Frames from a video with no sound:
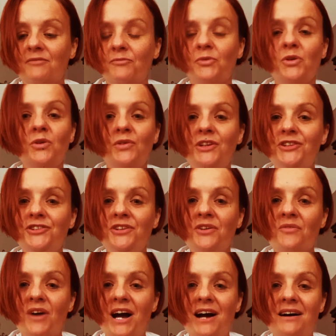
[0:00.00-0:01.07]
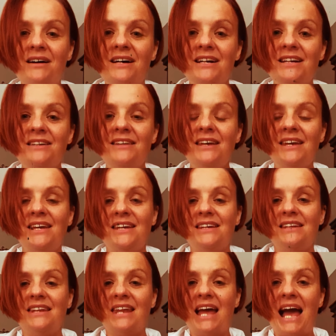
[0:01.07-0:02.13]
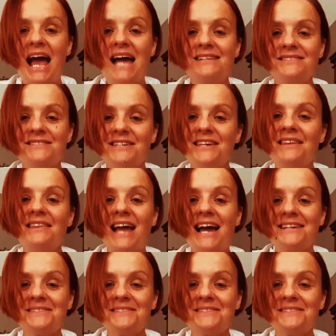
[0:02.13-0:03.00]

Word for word: rooting you on and i see i